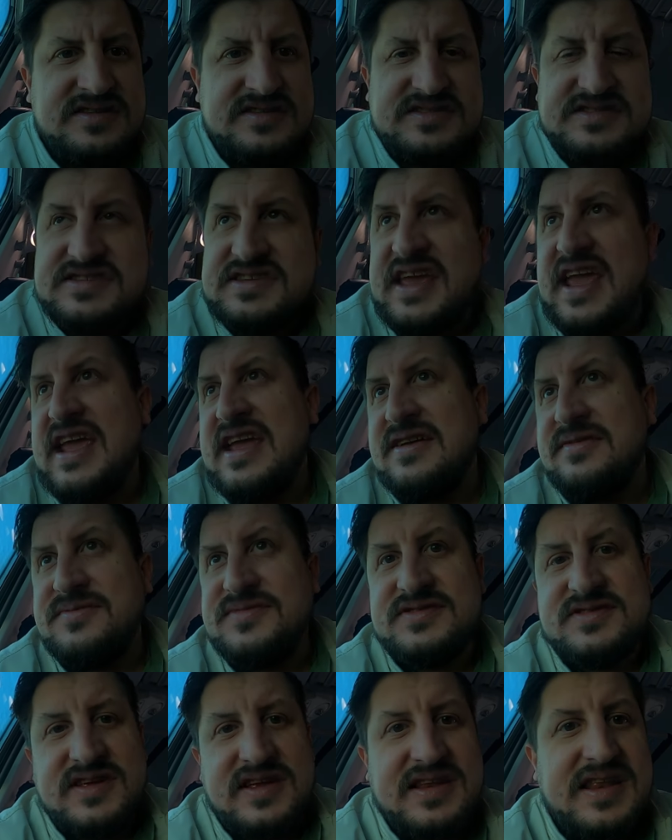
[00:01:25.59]

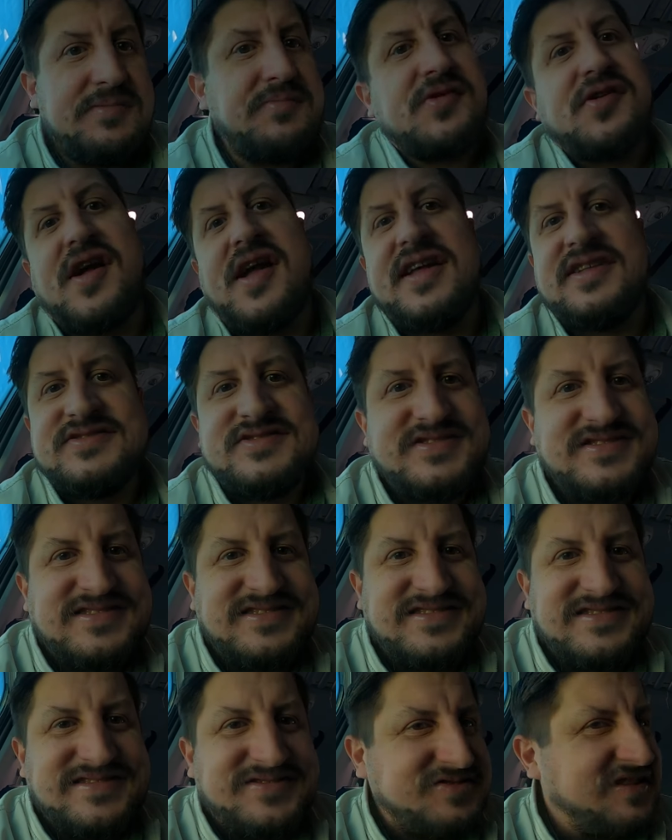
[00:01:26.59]
Scams and immigrants.
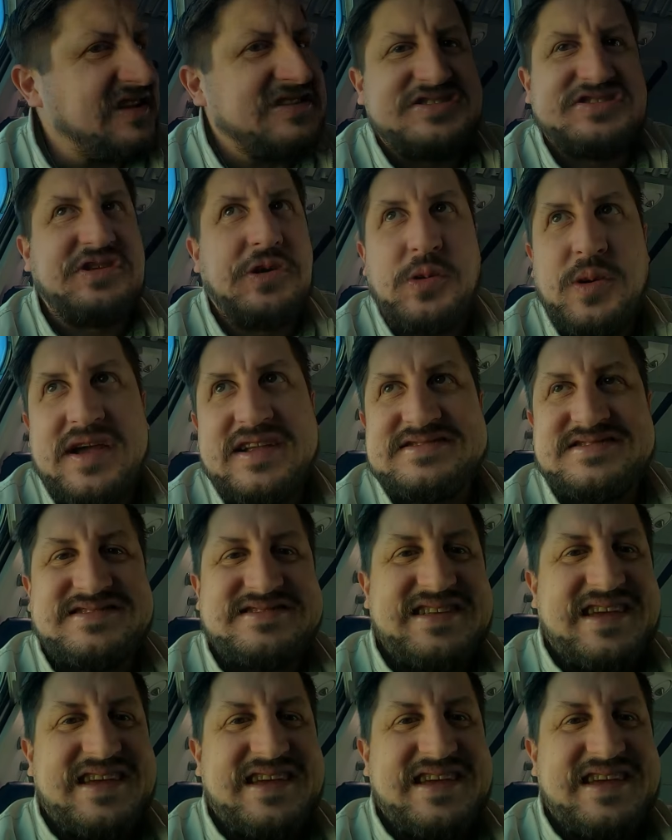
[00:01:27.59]
Let's do it.